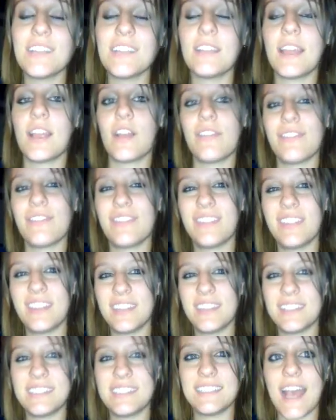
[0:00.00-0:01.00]
like on the
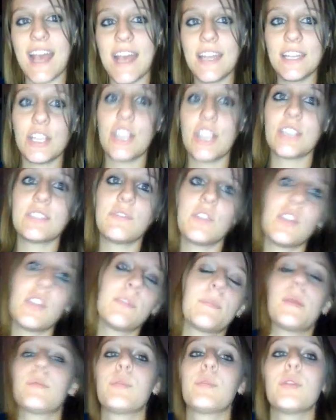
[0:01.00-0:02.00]
side and cursed words,
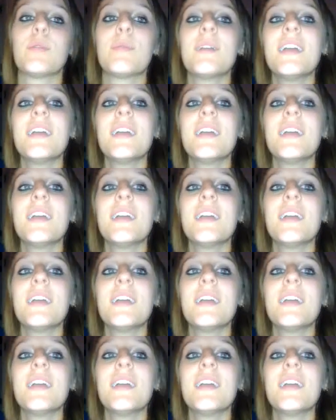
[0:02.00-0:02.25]
my boob,